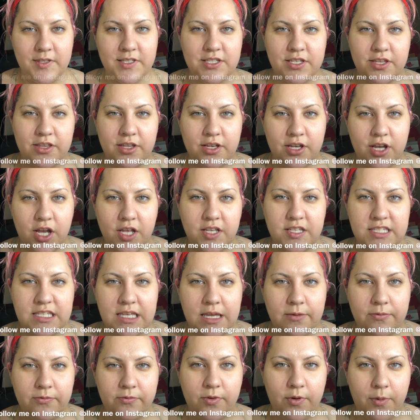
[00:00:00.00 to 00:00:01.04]
So the
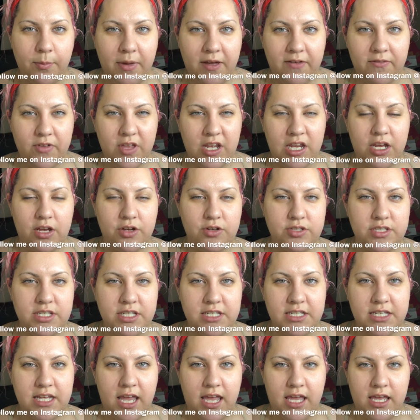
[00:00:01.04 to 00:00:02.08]
concept for my video
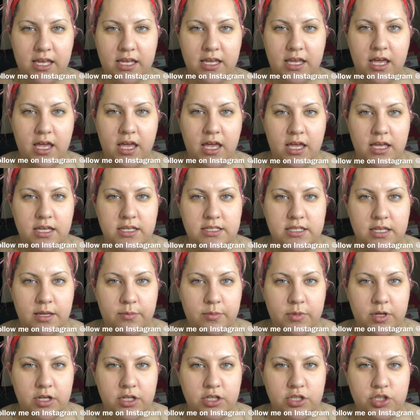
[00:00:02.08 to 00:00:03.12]
today is
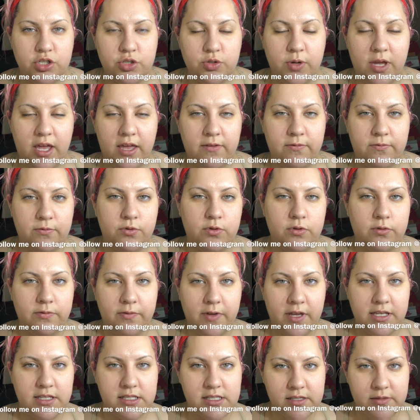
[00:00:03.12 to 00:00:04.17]
I'm going to do a full
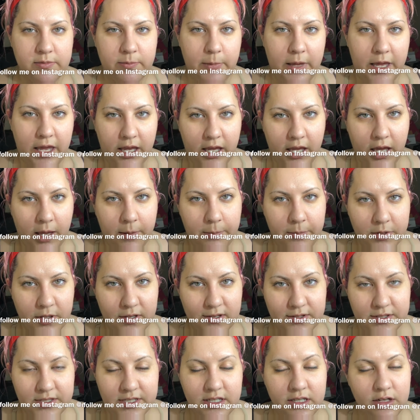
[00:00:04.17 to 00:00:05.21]
face of makeup
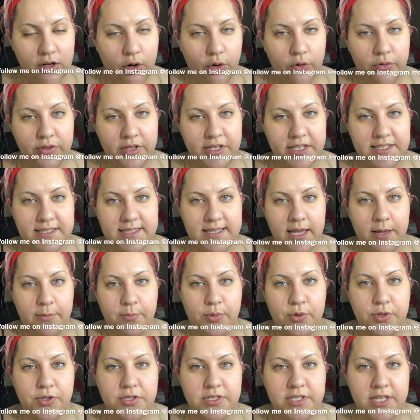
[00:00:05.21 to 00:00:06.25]
using only
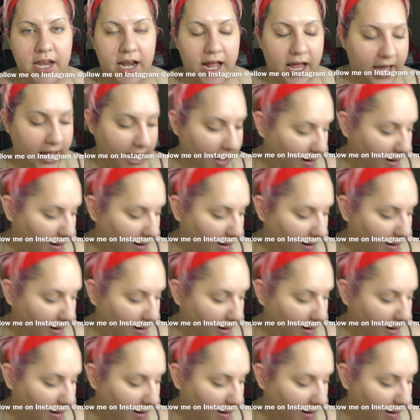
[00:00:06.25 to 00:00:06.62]
samples that I